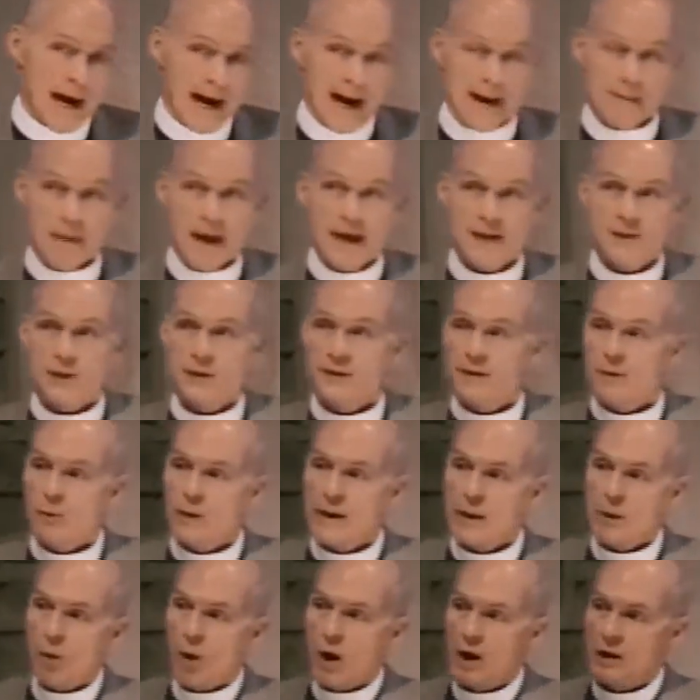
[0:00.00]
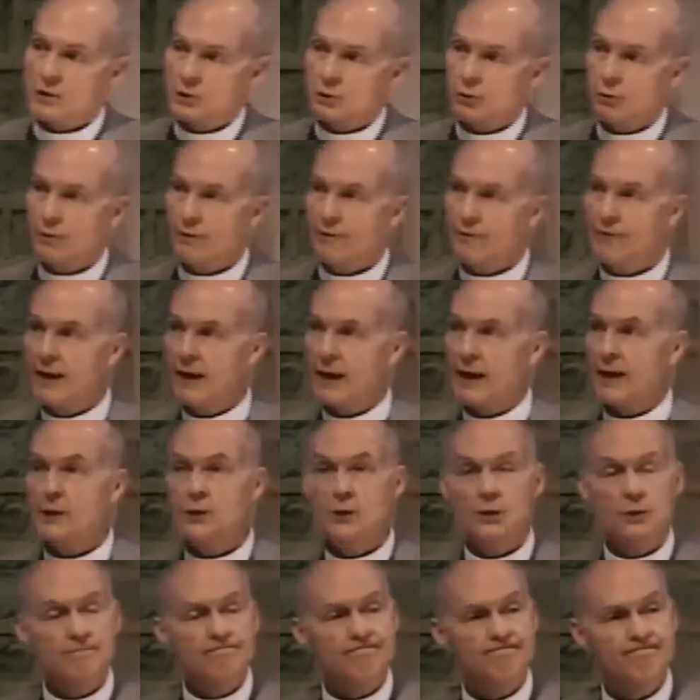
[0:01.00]
I imagine that when he walks through the
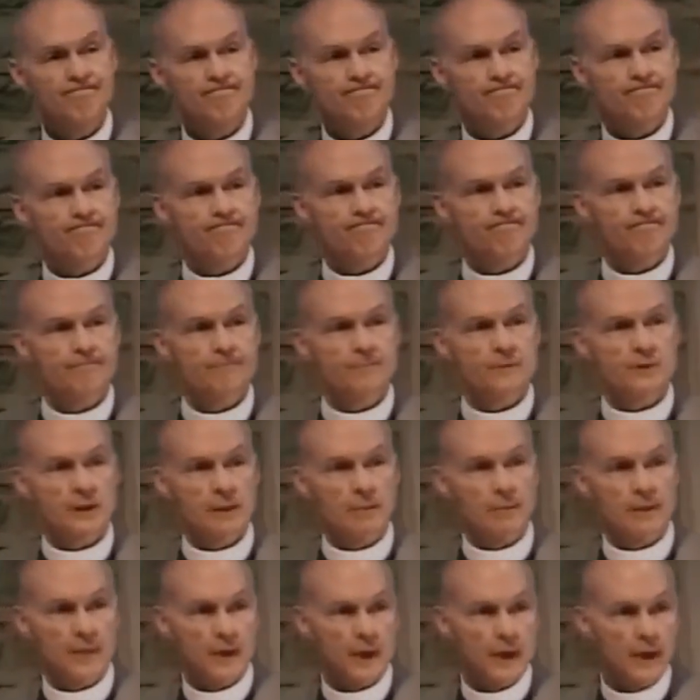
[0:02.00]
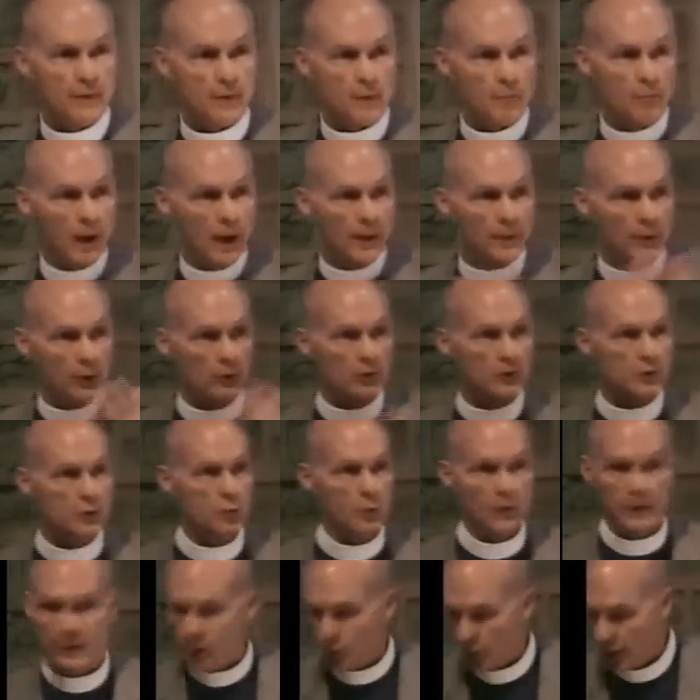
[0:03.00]
village, some of the other mothers
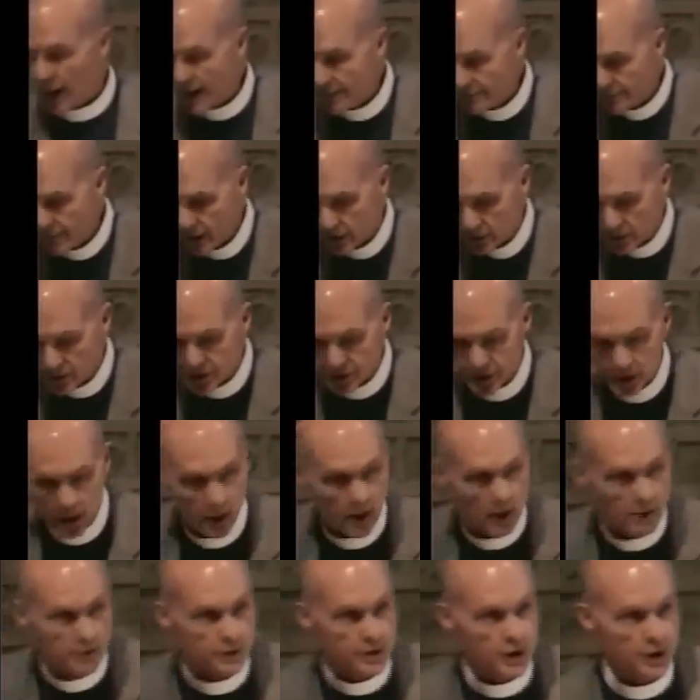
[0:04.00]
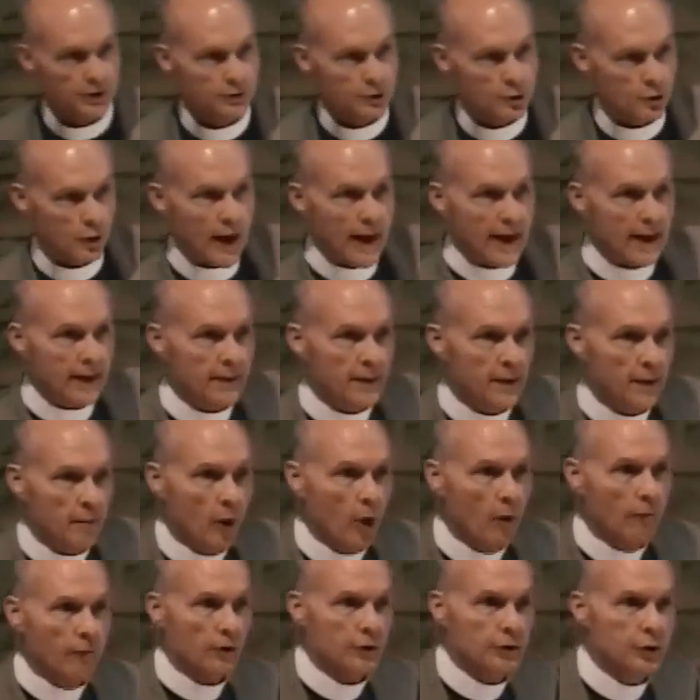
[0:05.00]
would grab their sons and drag them
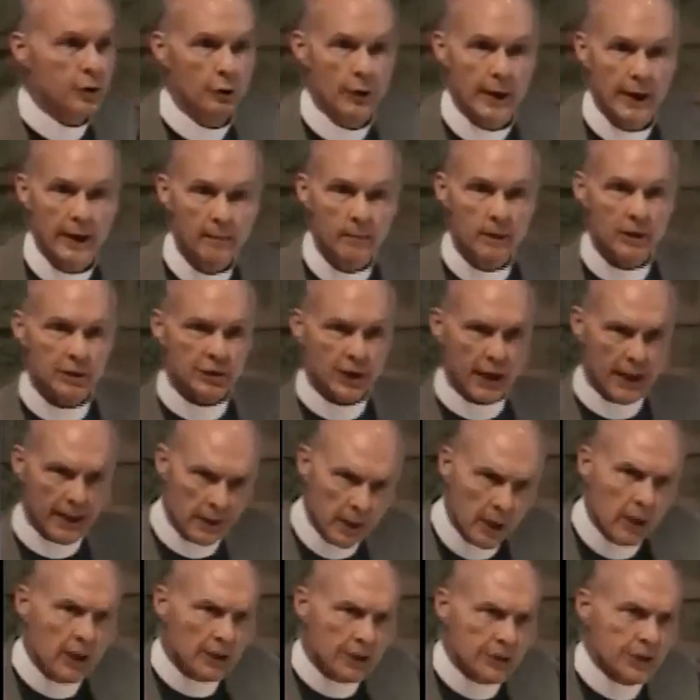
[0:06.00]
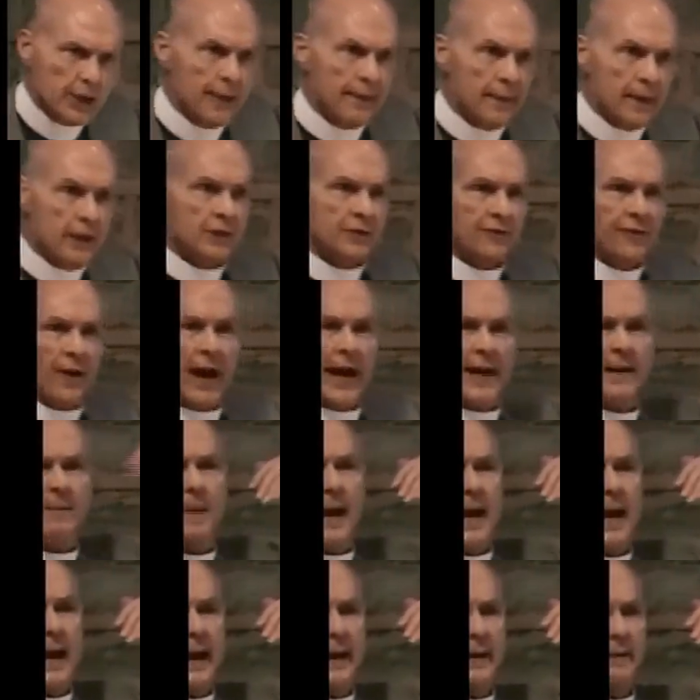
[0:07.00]
over to him and say, "See this fine
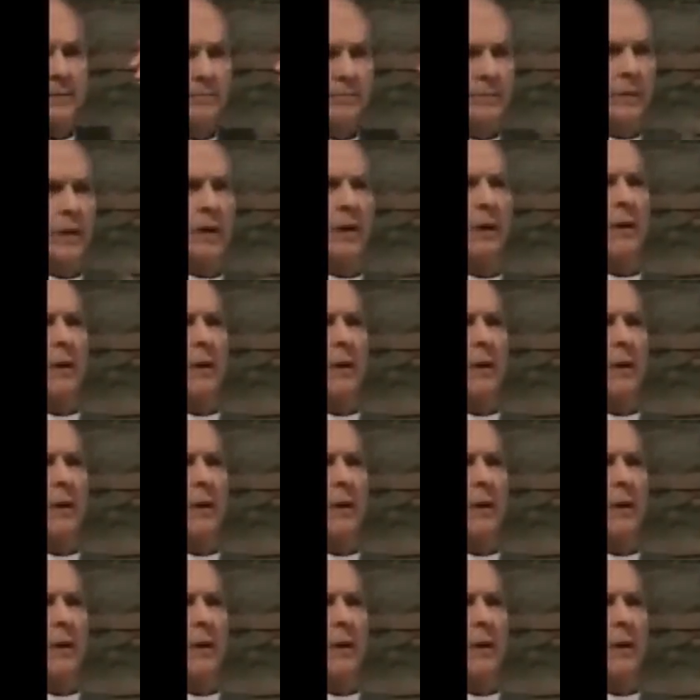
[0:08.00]
man?